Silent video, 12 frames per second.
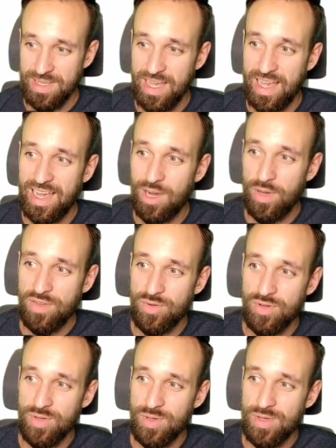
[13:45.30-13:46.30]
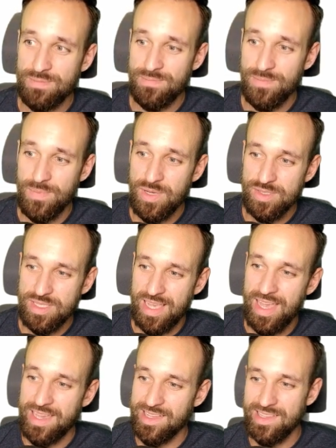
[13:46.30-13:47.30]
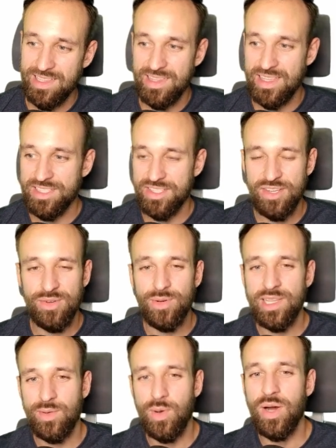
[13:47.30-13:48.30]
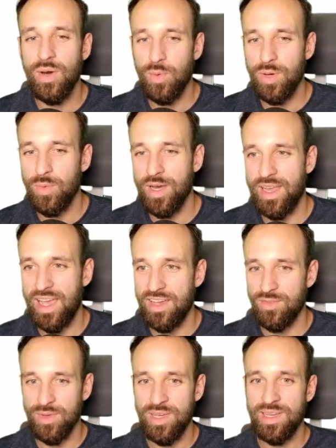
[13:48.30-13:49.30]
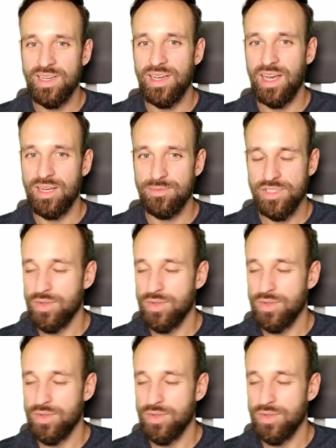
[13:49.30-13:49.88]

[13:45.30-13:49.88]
However, most likely that's not really what we wanna have.